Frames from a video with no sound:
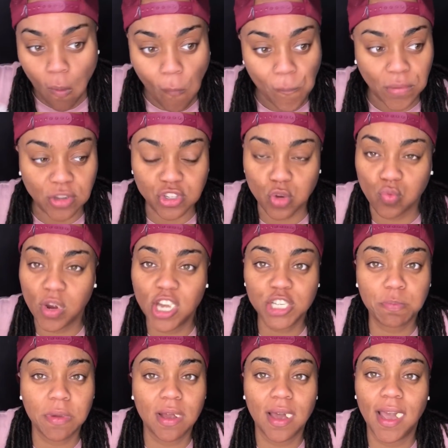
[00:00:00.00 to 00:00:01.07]
There's a rush
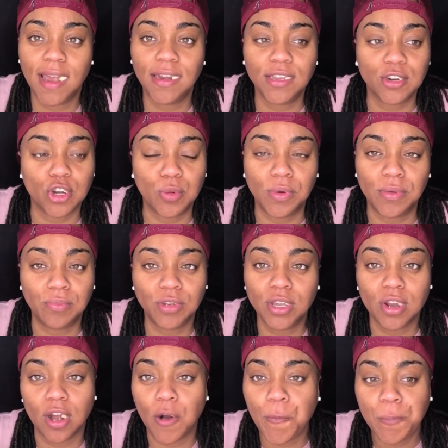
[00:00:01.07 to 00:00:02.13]
behind it or what, you
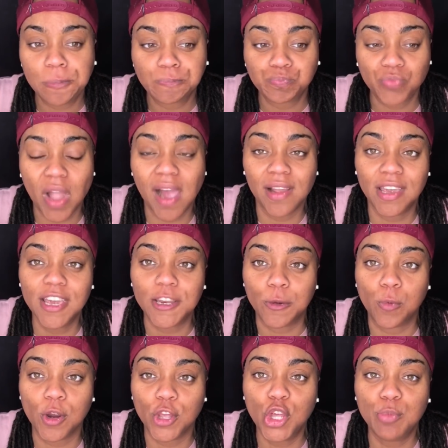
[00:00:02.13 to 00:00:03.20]
know. I get it.
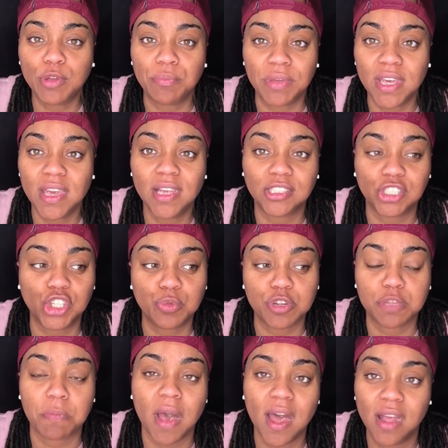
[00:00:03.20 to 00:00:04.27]
We're human beings and you
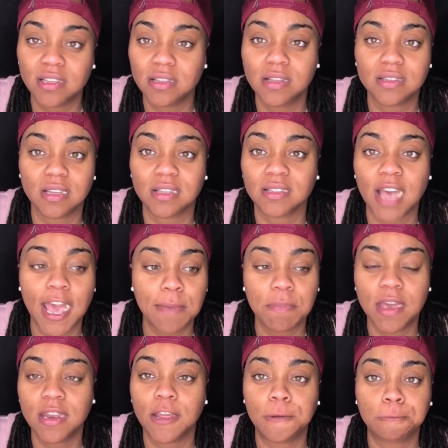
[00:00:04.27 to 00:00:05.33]
respond to this
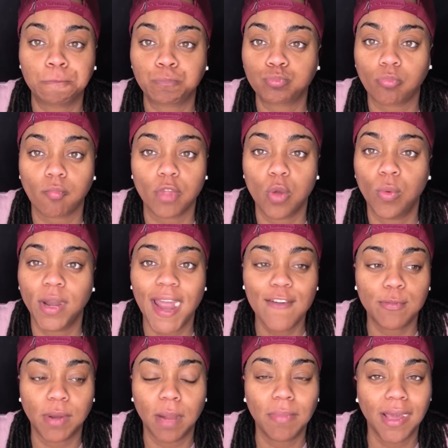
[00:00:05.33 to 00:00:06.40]
excitement and whatever.
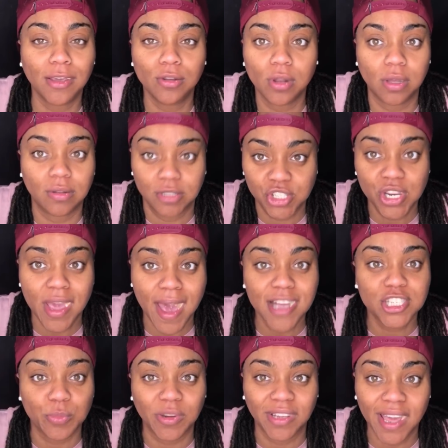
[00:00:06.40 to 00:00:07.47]
But I'm like, you know, she has
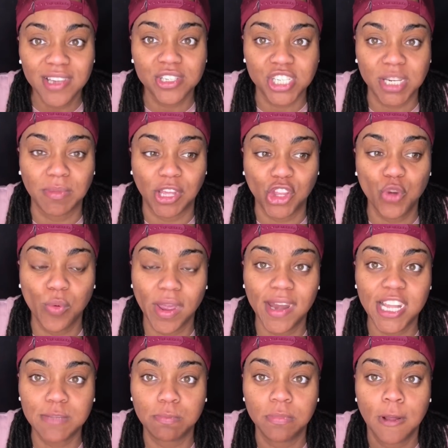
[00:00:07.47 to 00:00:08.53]
a relationship. Like, you was
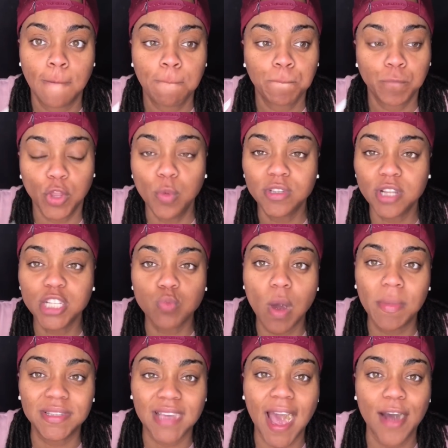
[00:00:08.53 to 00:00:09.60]
in this
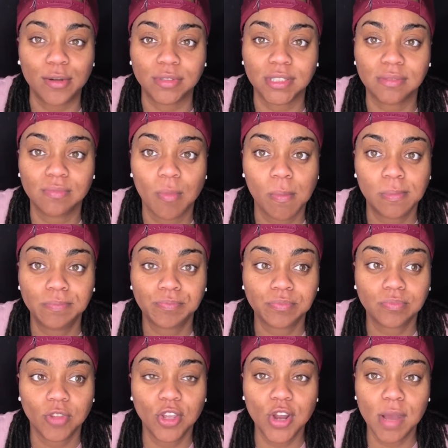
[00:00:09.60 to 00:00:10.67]
woman's house.
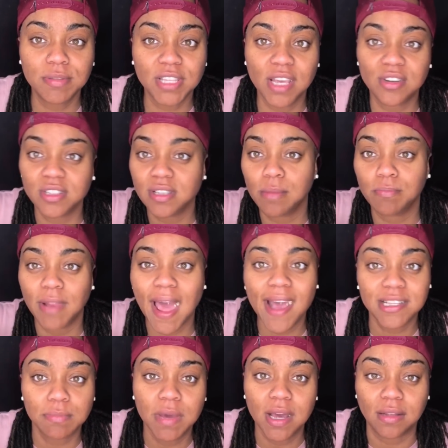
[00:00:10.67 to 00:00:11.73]
You know what I'm saying? Just
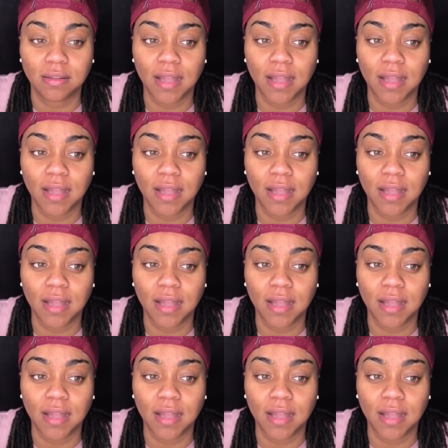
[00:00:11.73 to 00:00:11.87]
last month.